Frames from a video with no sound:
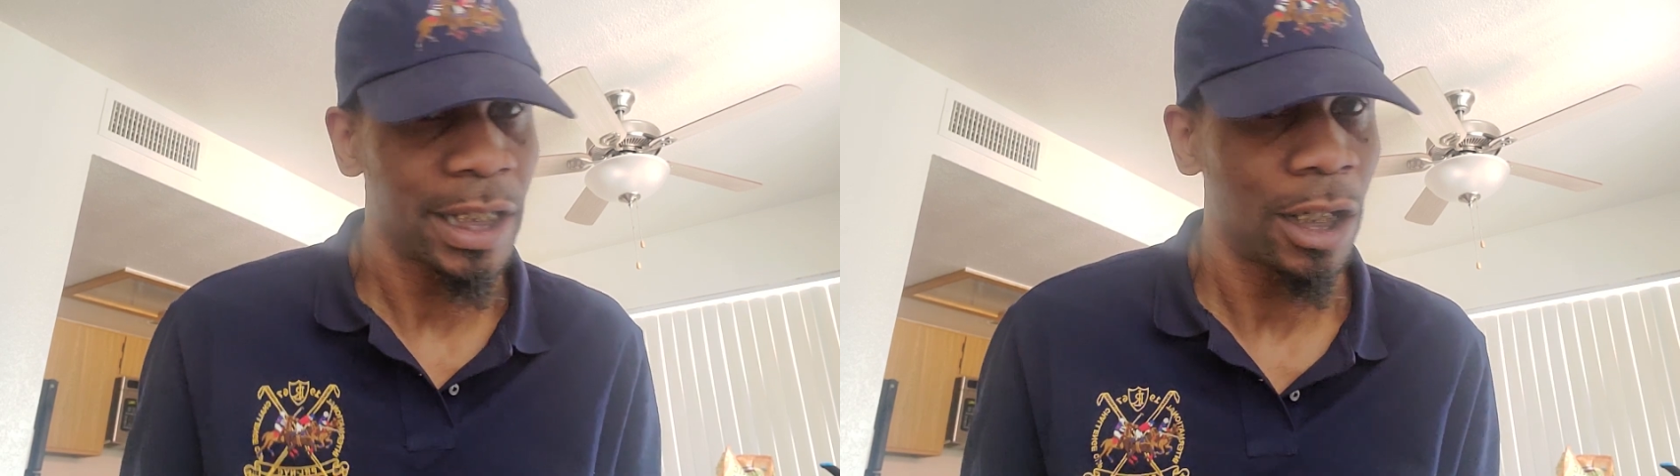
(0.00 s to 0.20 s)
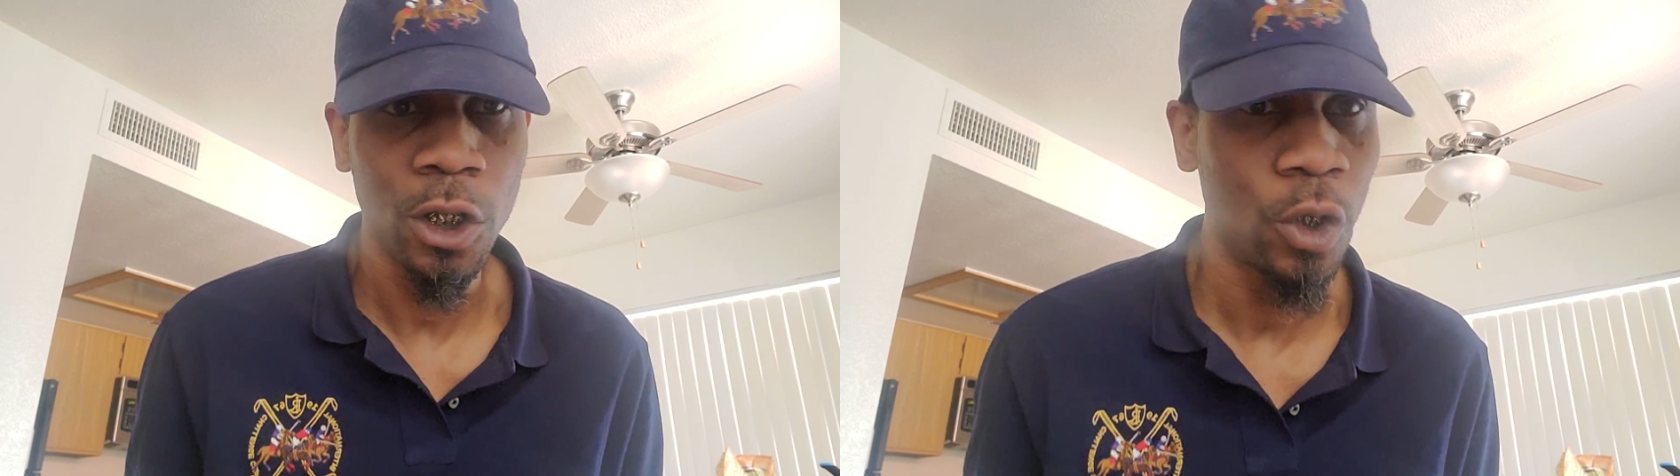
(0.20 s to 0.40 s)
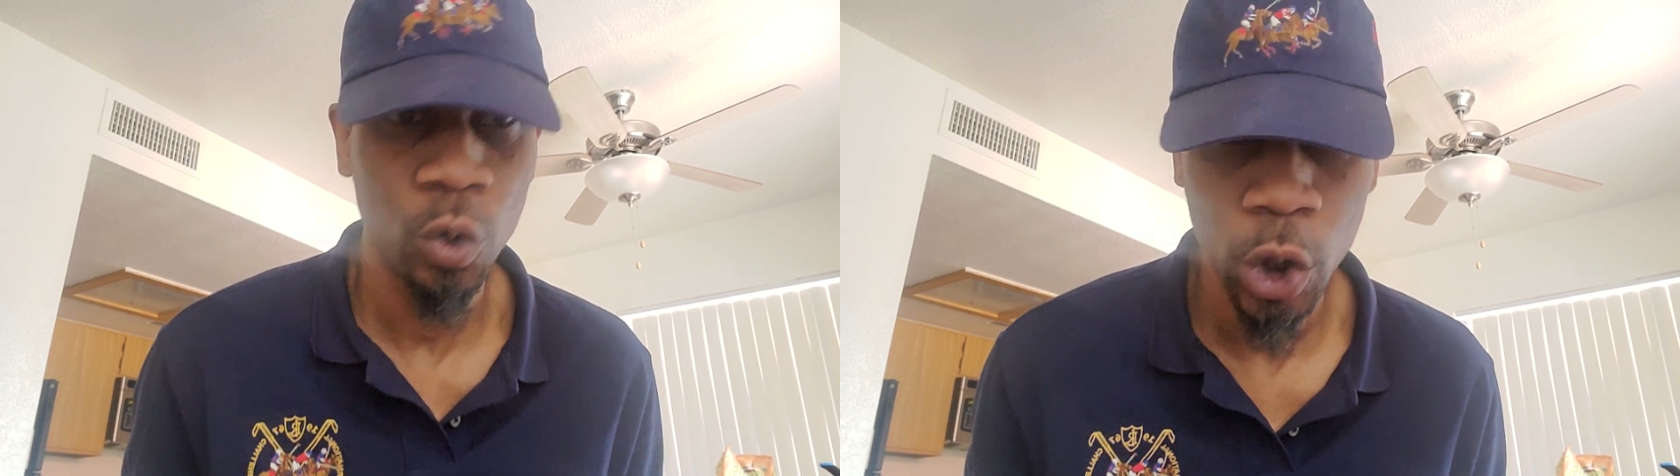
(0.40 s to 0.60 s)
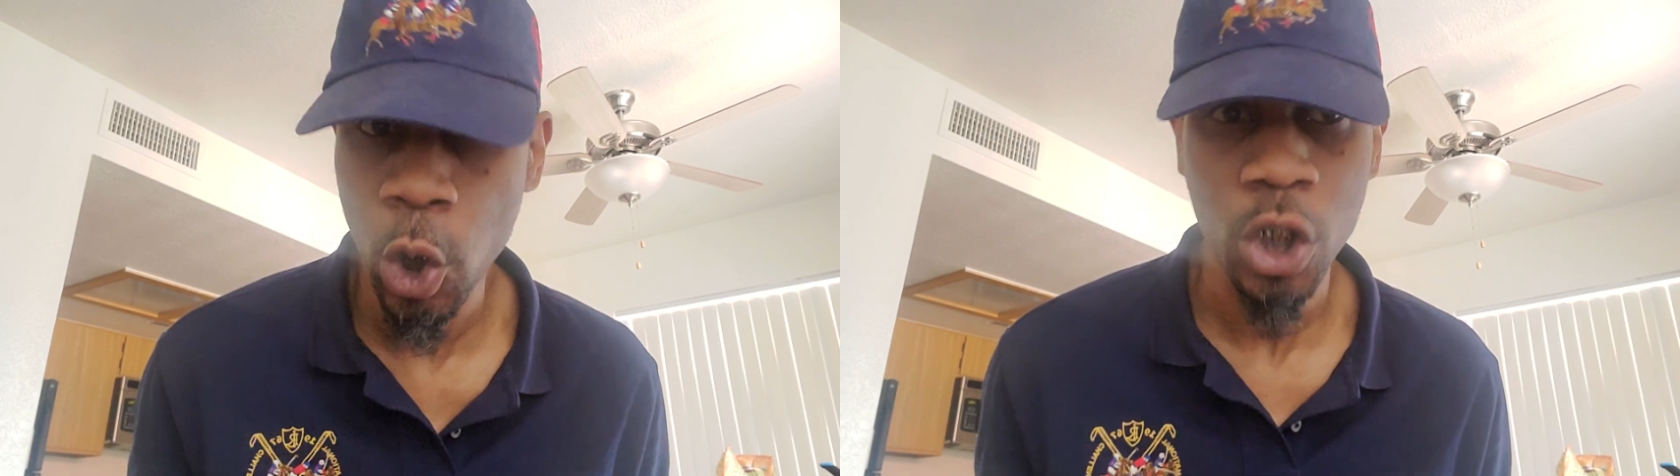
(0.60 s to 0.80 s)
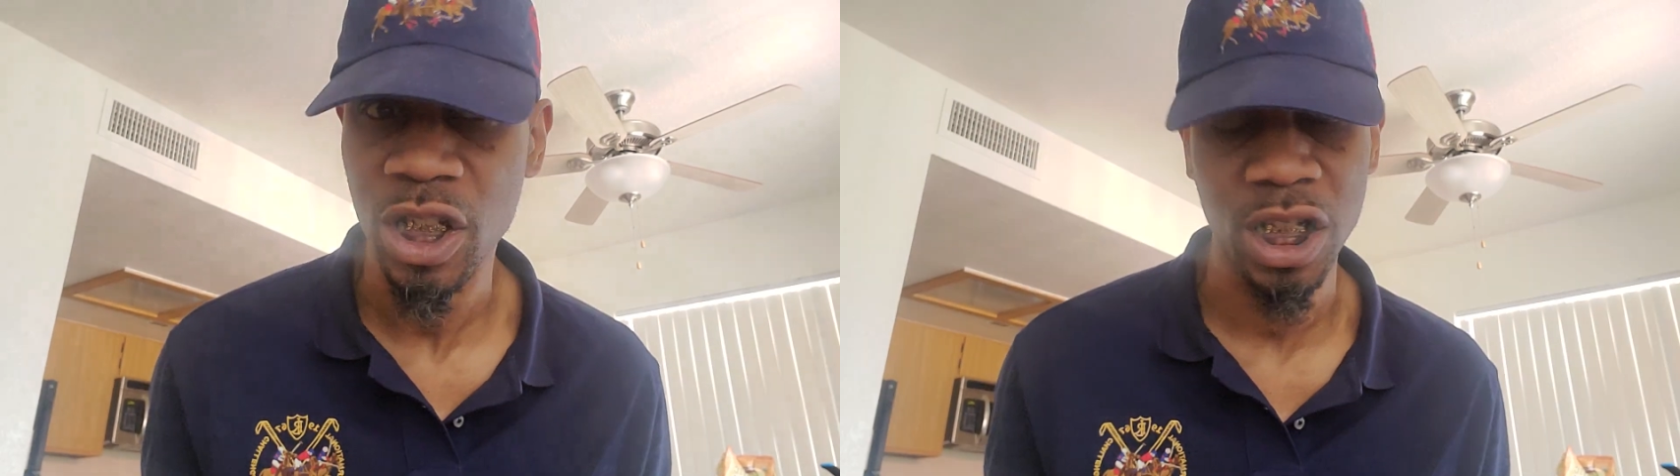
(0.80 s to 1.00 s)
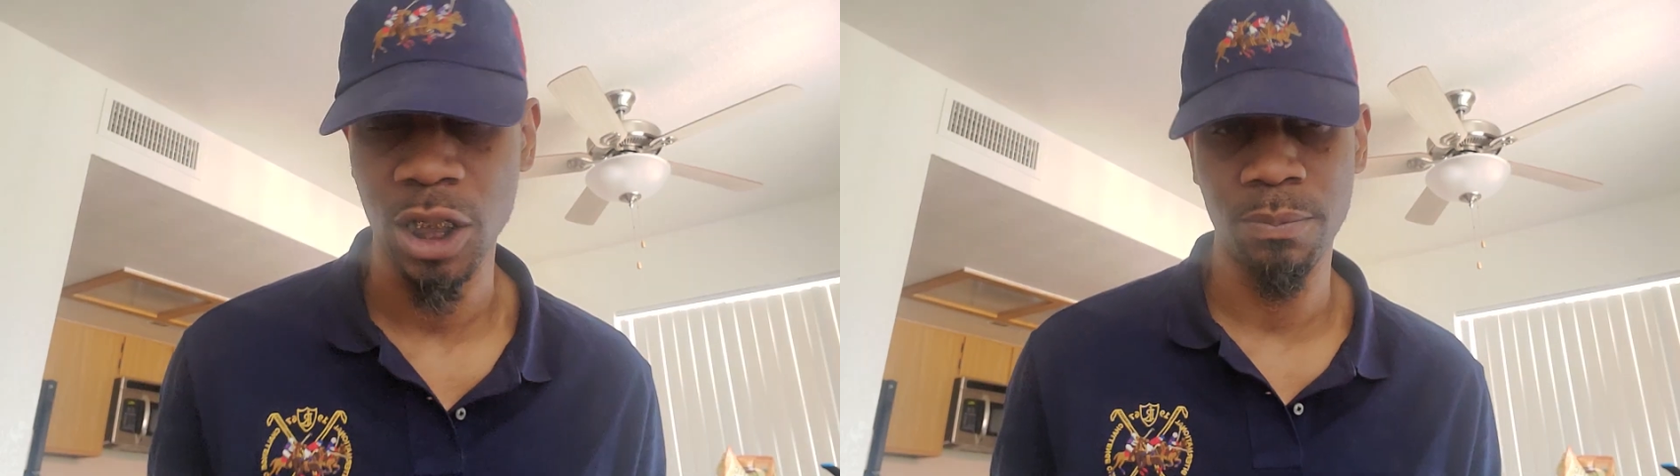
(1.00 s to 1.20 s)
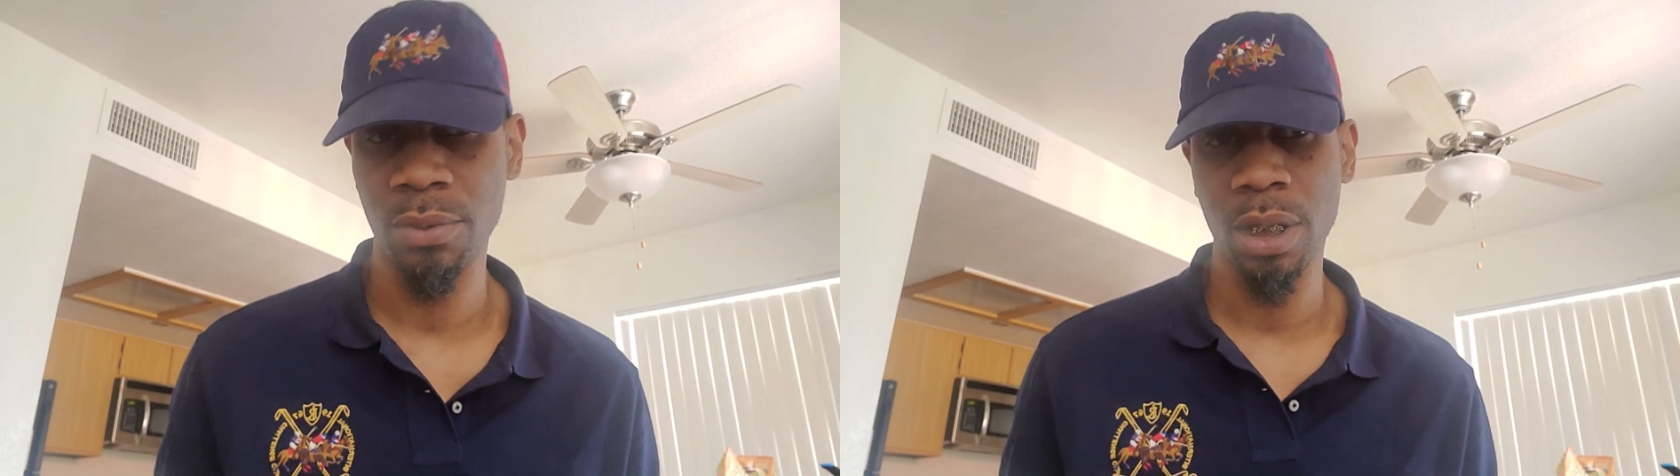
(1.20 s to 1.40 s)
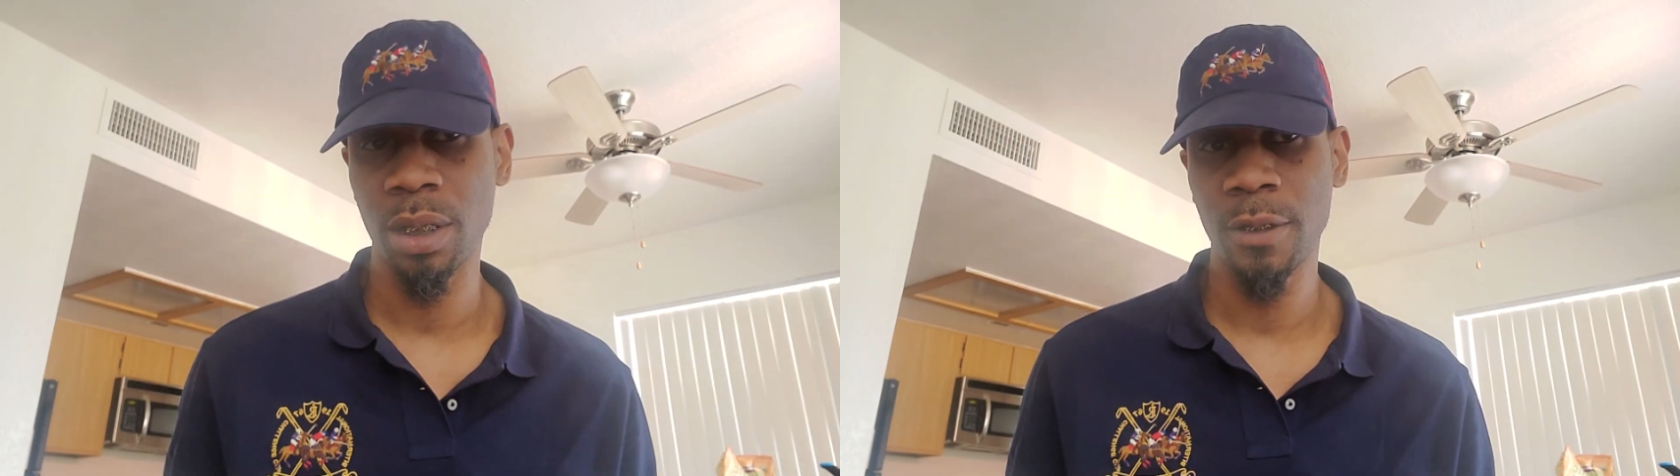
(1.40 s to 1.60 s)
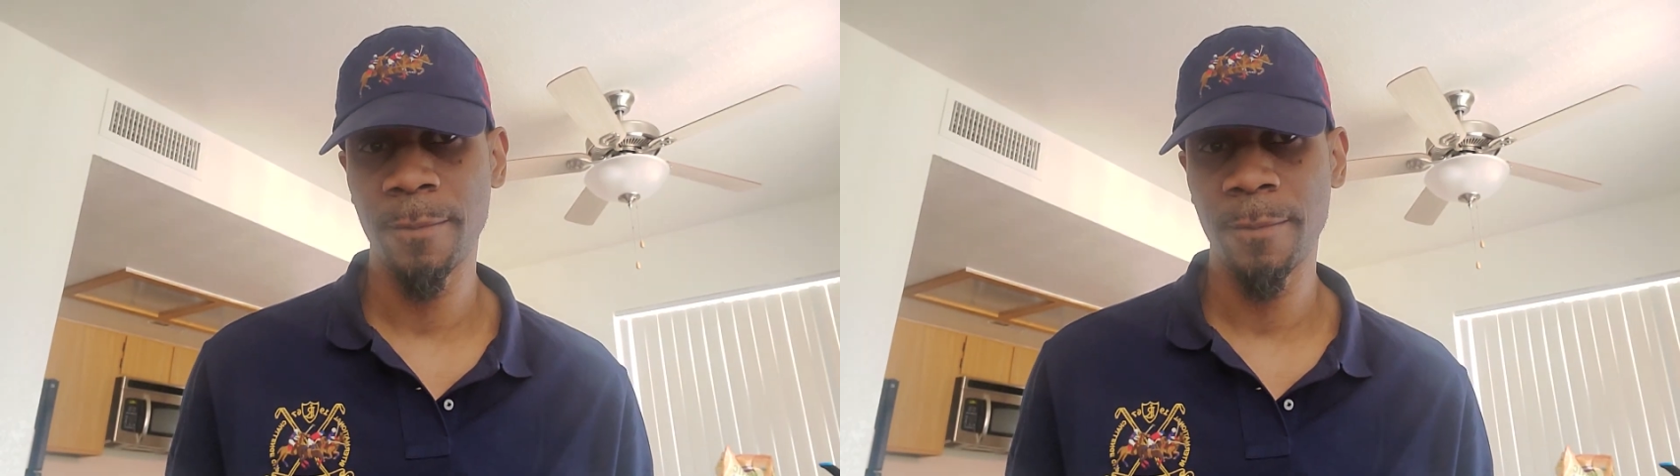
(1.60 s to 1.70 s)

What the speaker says: your own losses, bro.